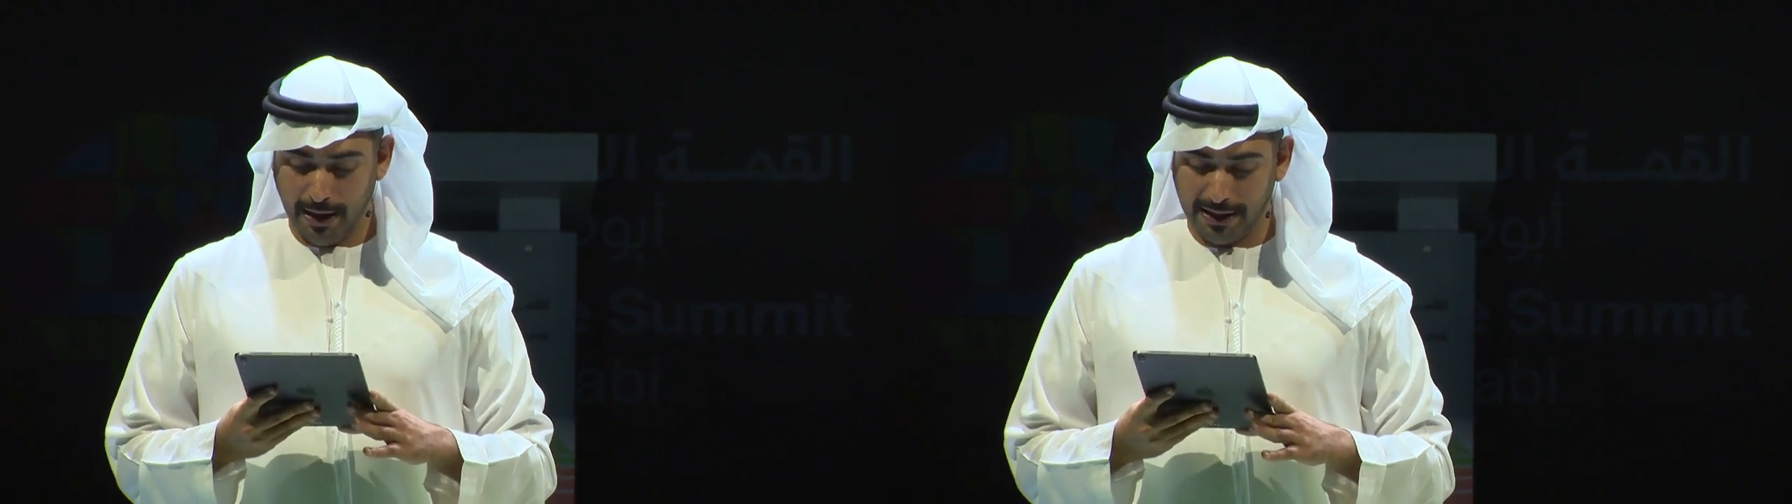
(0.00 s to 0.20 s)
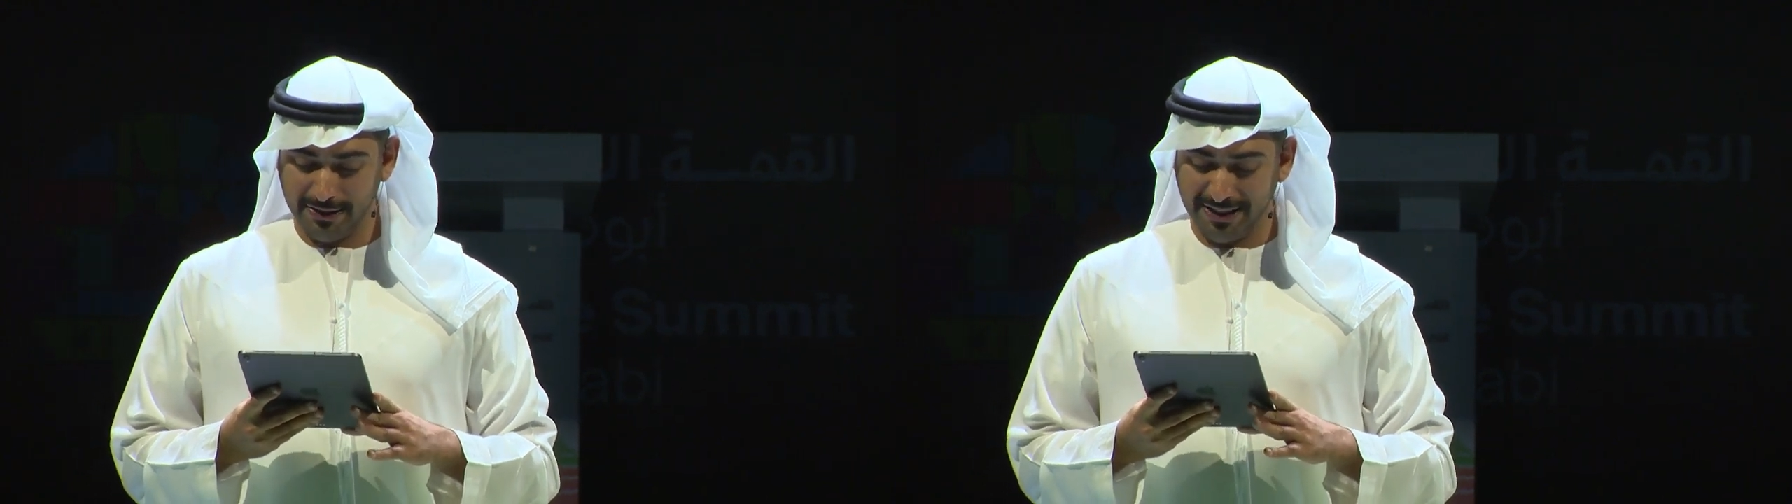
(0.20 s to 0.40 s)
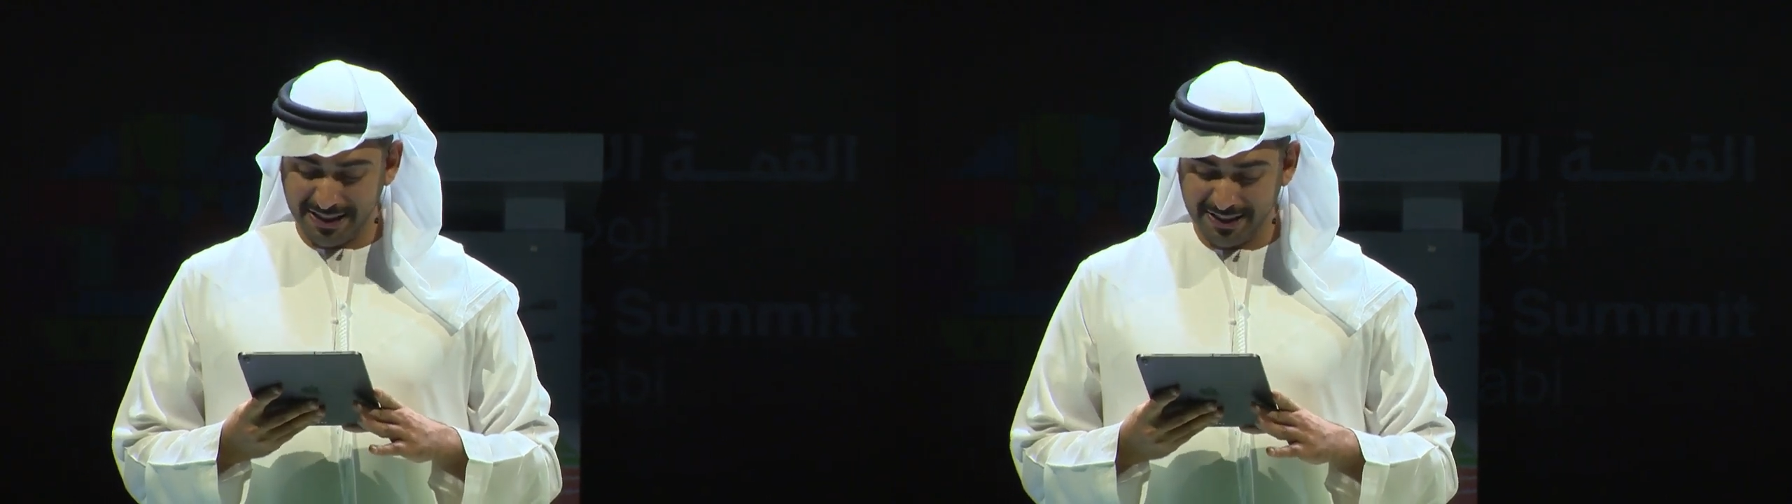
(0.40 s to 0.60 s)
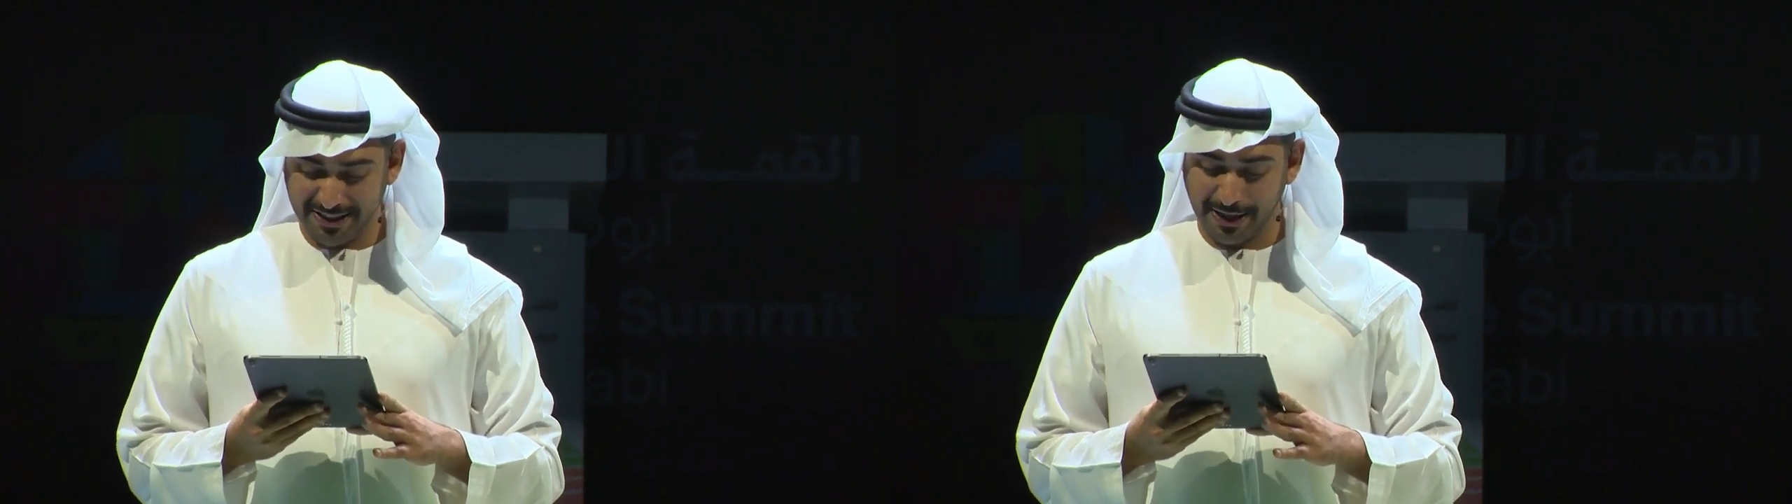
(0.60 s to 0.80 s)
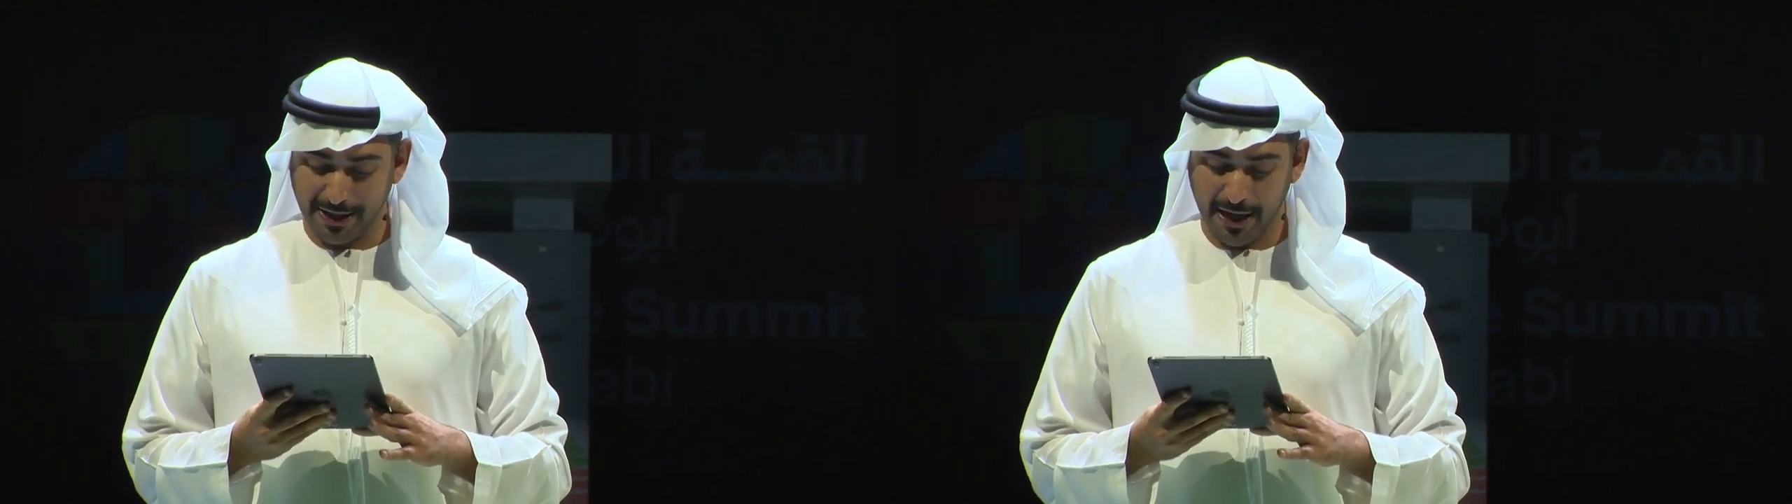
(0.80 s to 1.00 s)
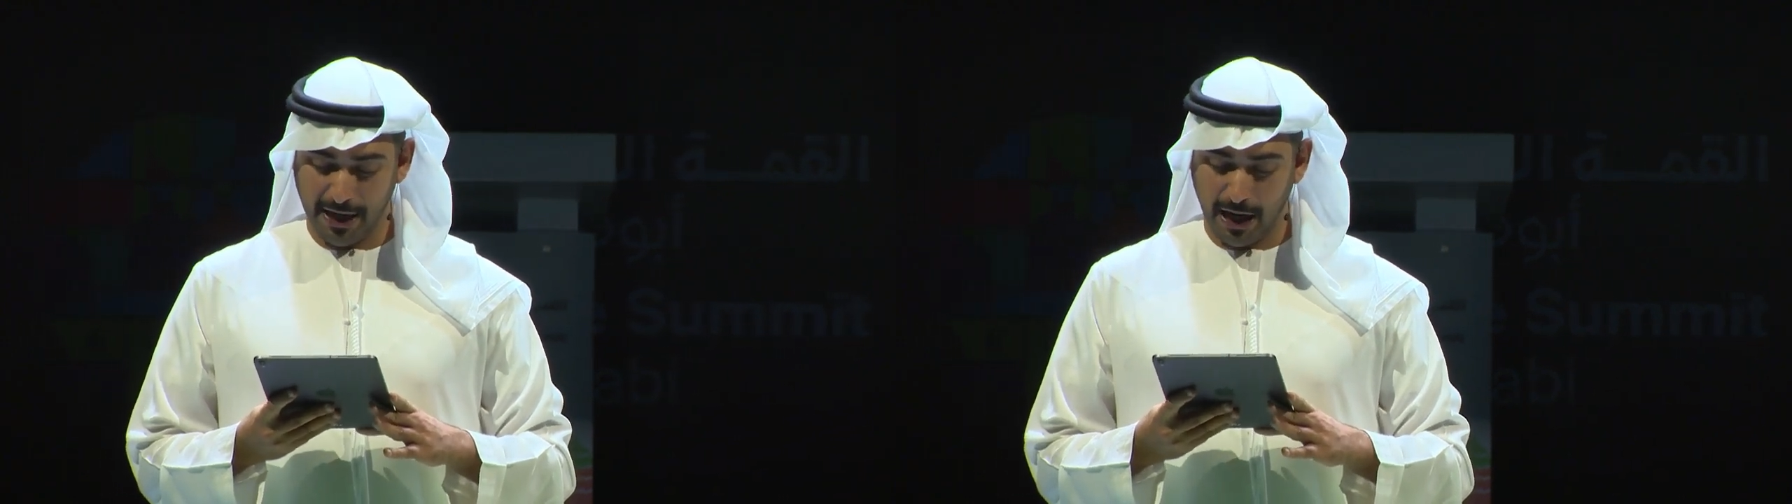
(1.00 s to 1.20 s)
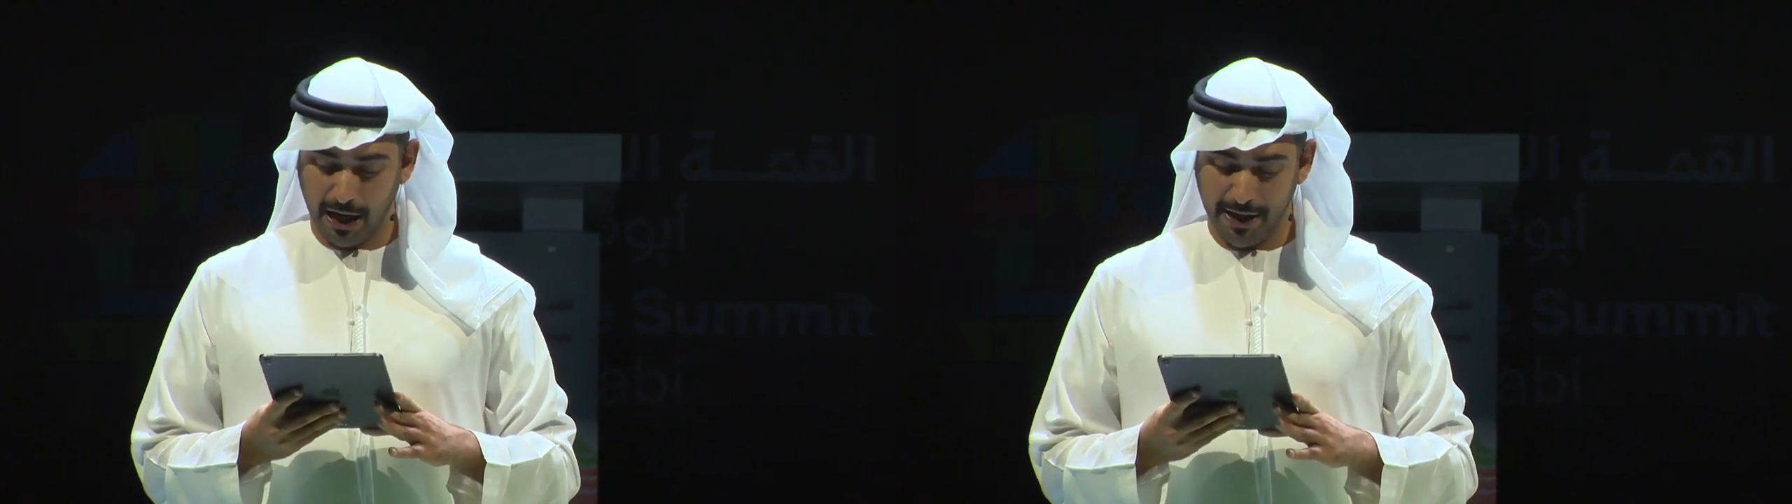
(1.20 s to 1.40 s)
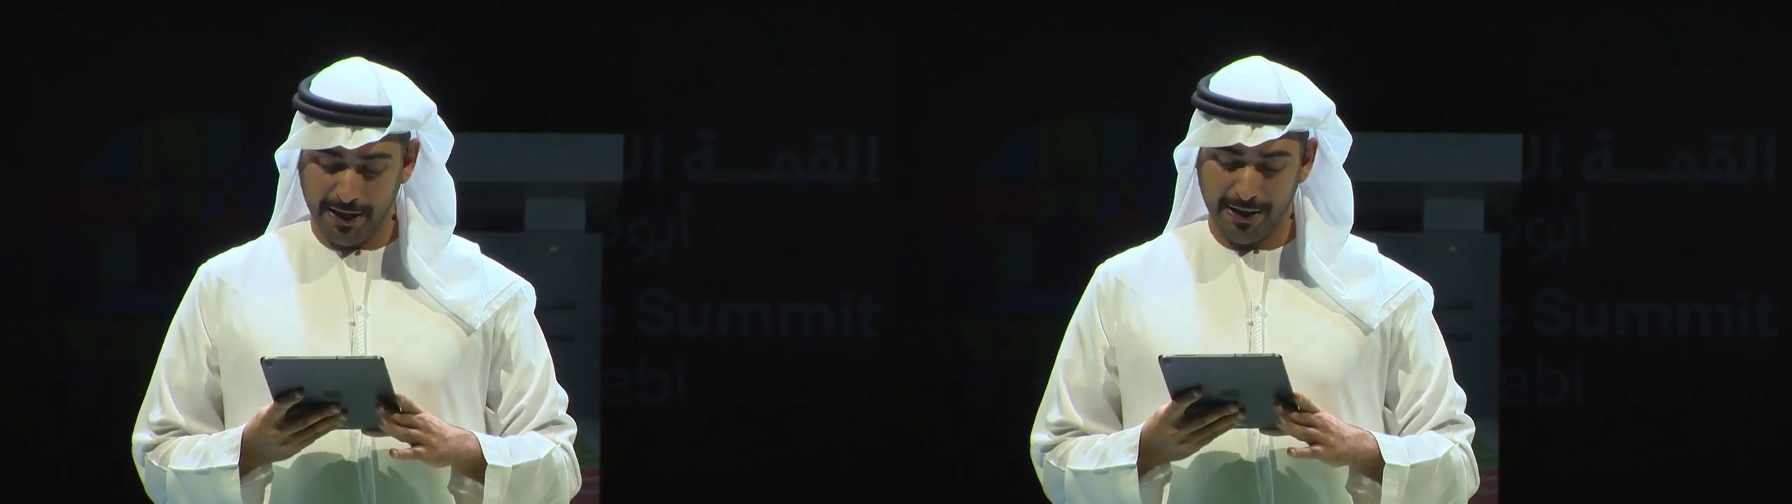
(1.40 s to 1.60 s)
unceasing in
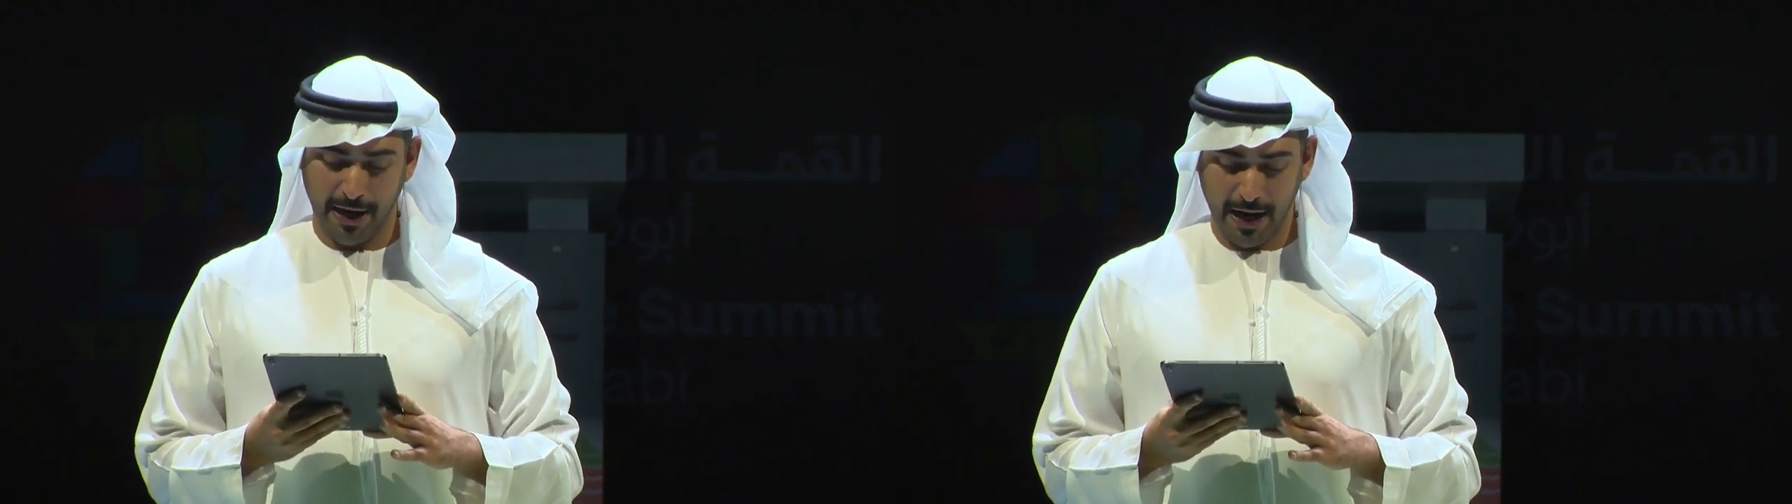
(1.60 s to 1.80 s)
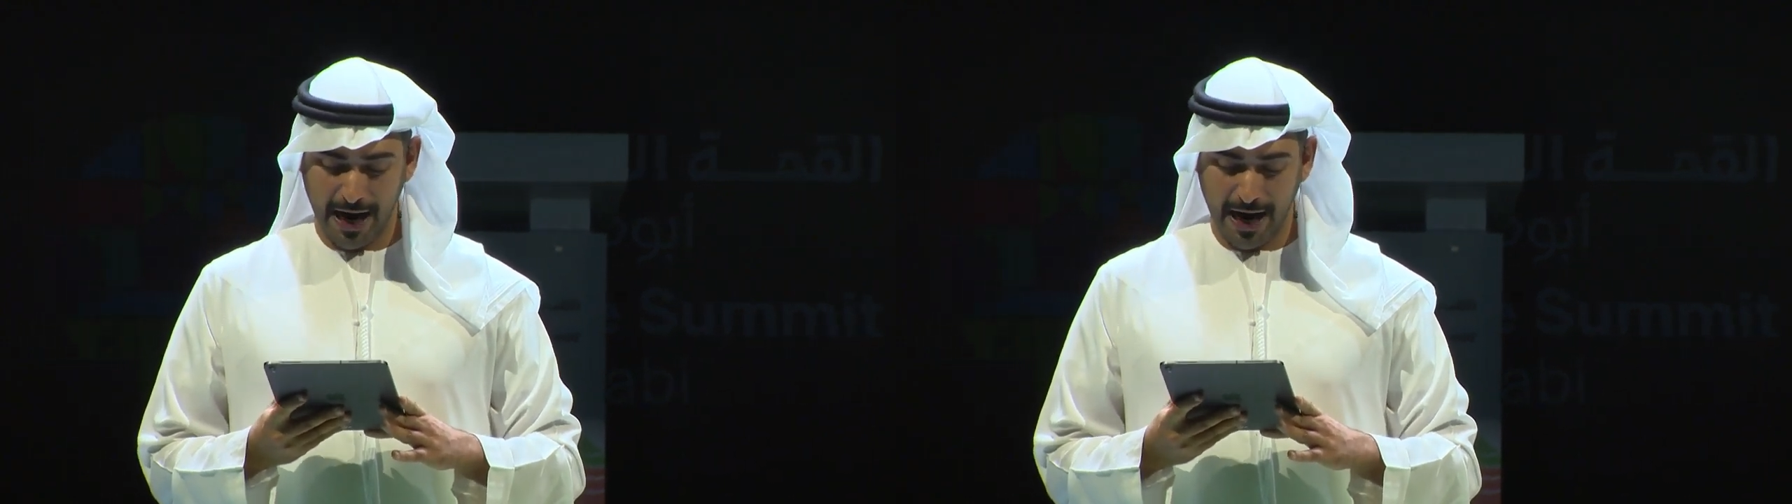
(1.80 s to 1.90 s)
our